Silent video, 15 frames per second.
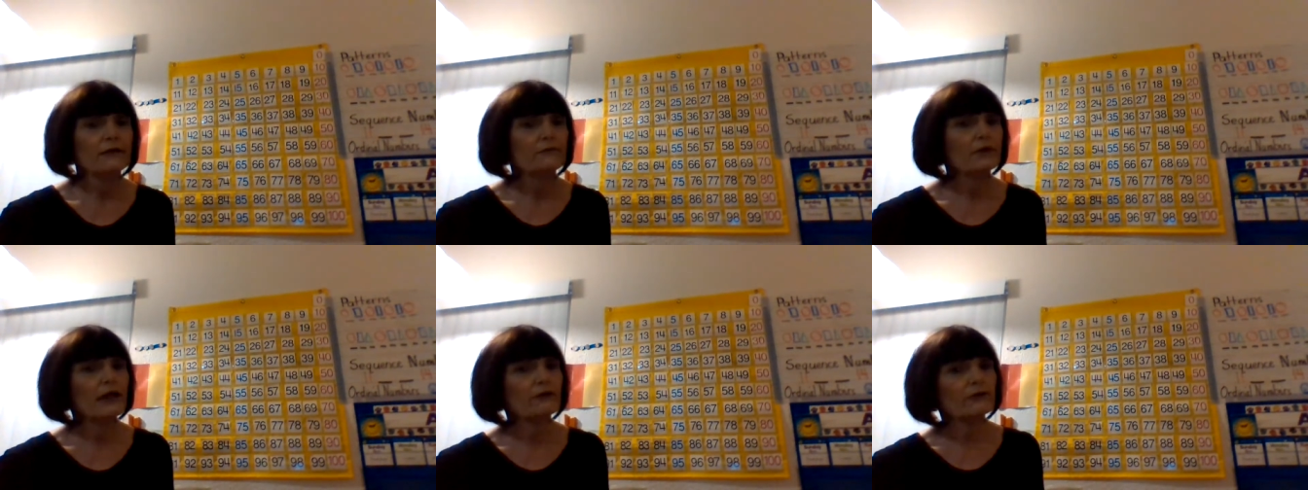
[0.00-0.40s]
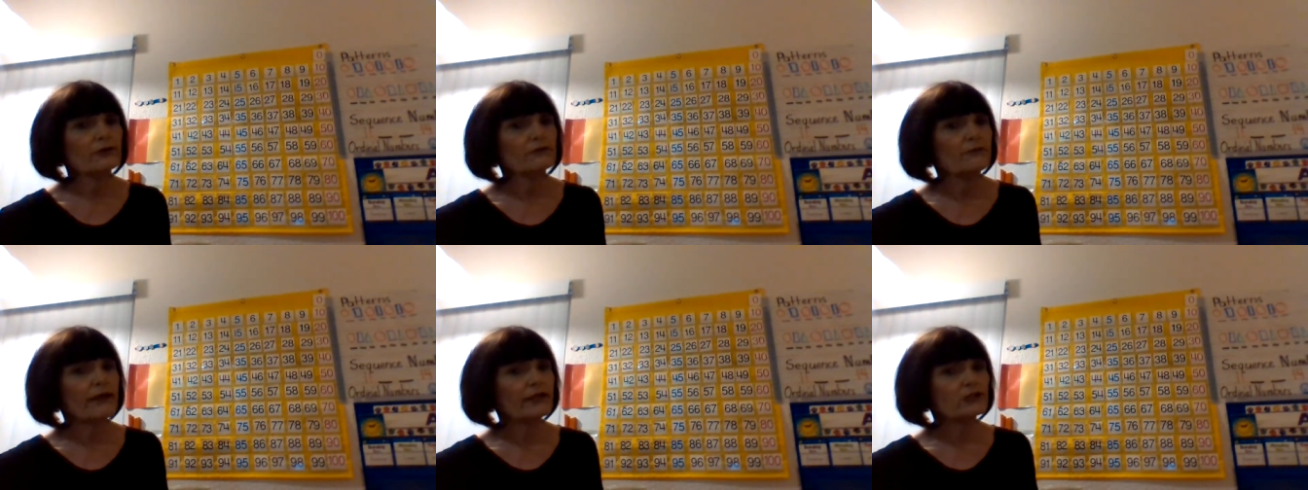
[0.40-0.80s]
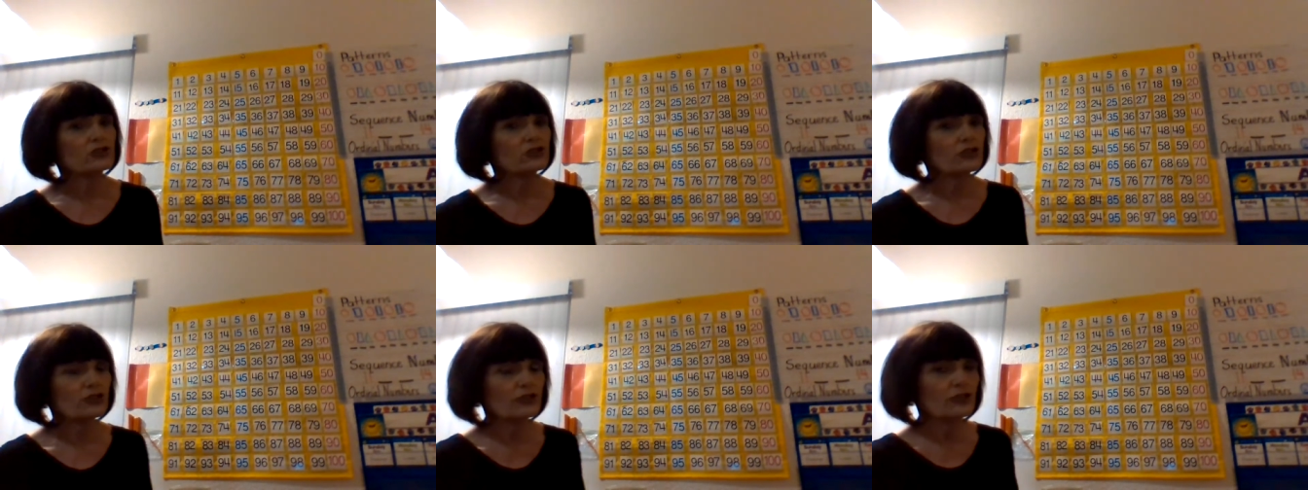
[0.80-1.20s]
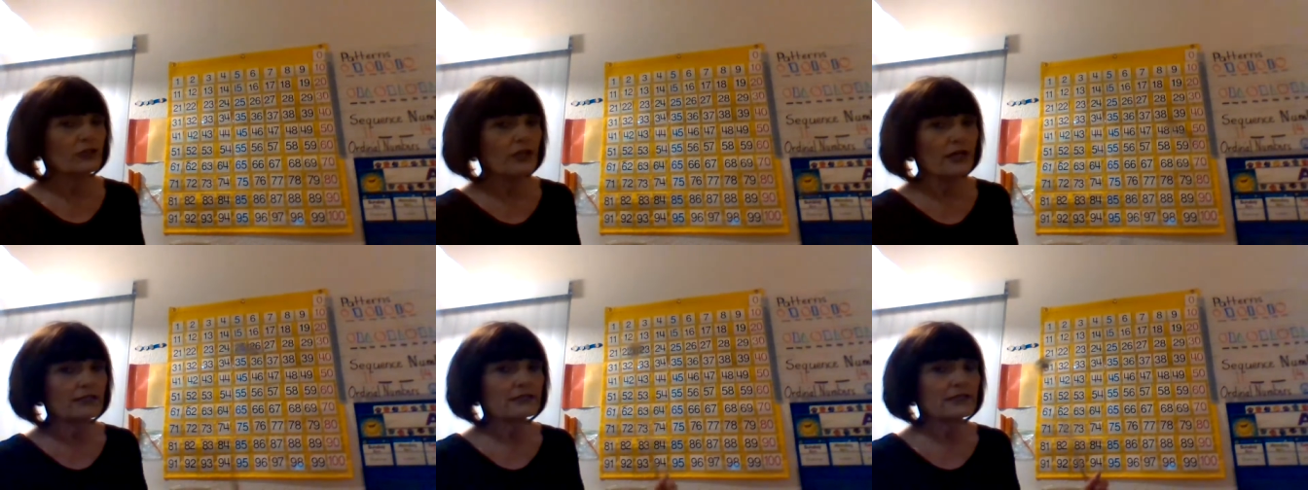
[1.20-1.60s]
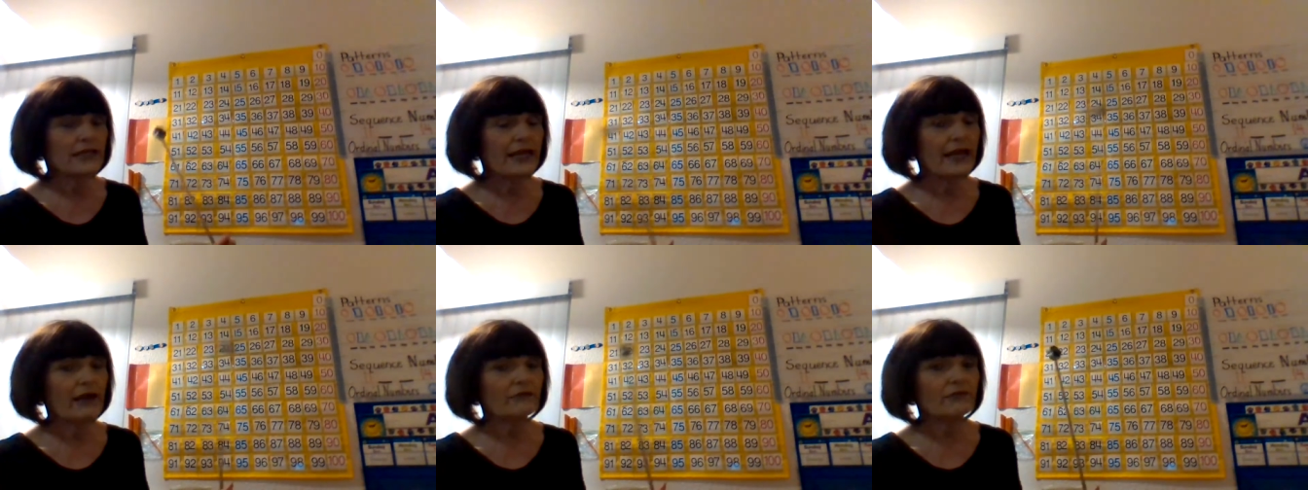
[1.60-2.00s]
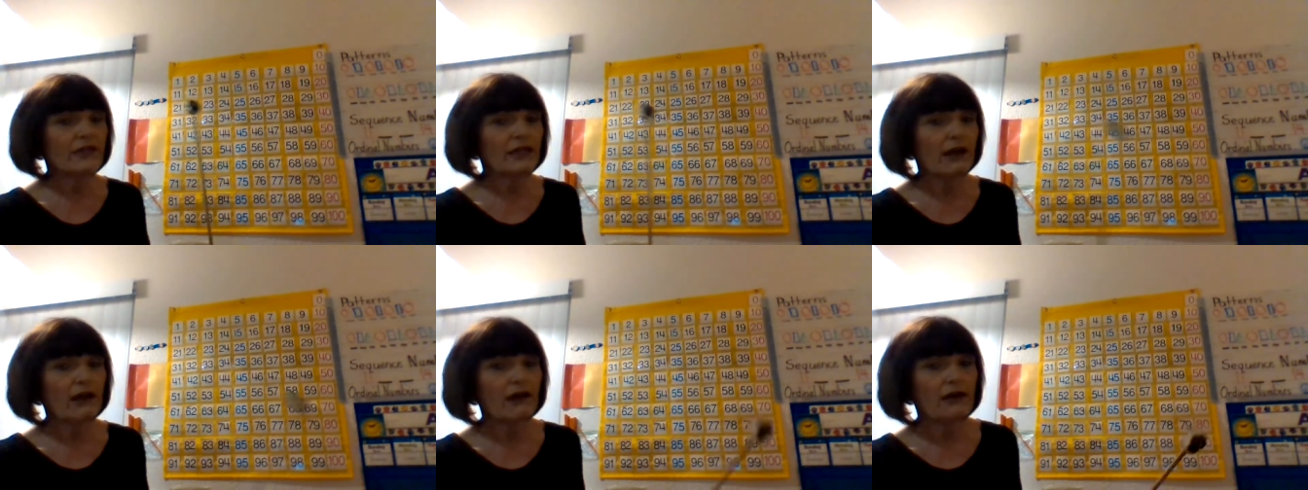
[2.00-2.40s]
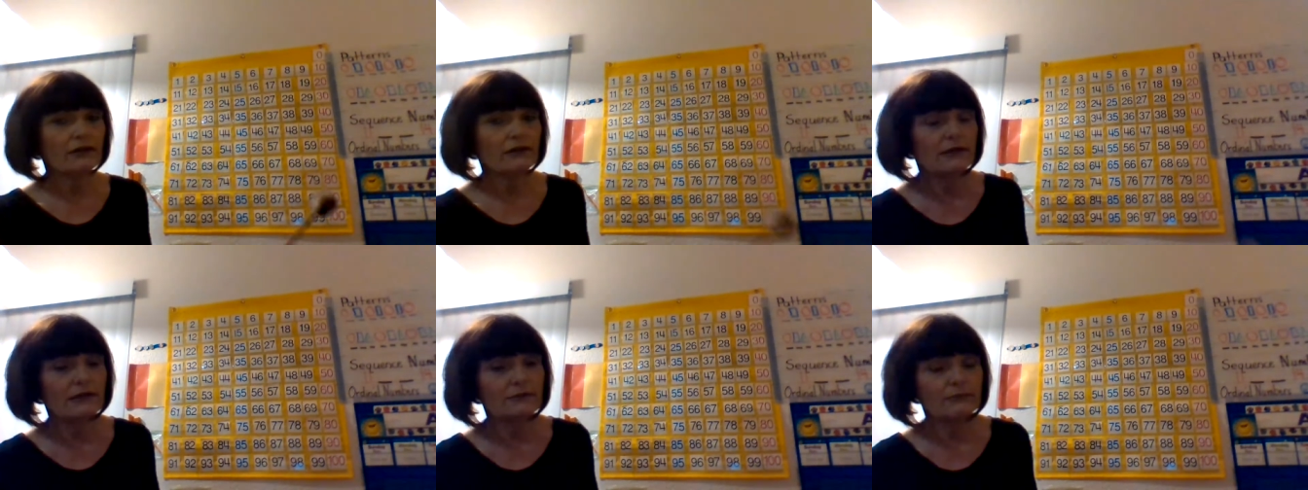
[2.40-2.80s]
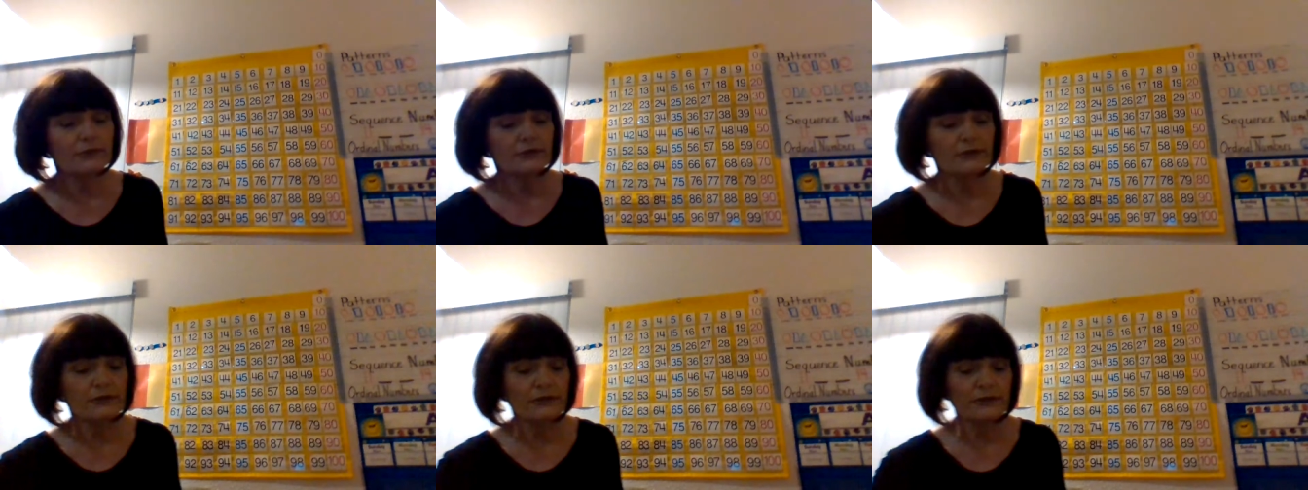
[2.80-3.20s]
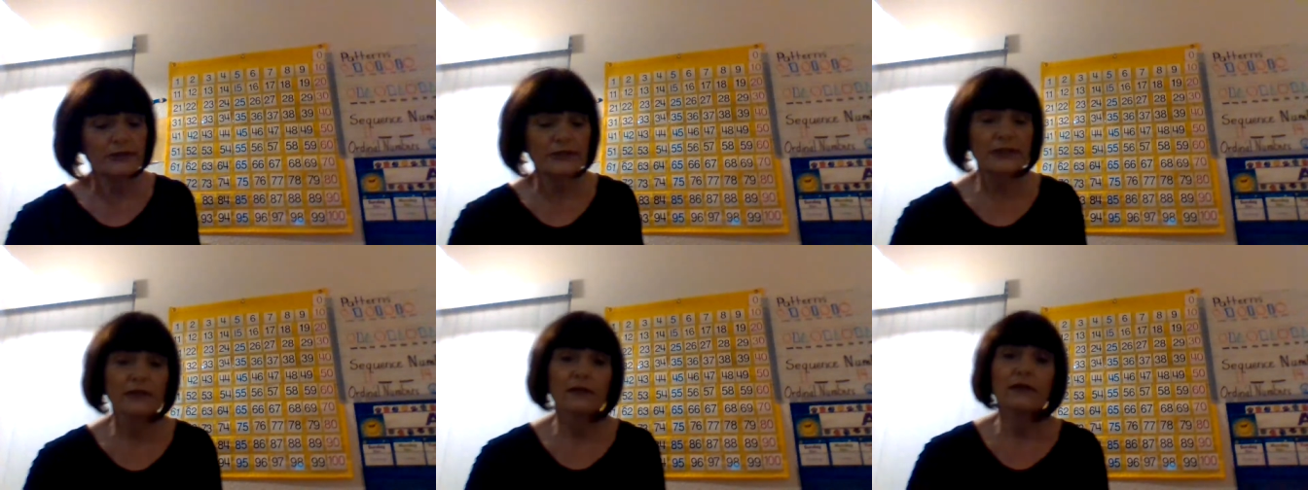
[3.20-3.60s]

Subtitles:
but I would make sure not to count the odd numbers.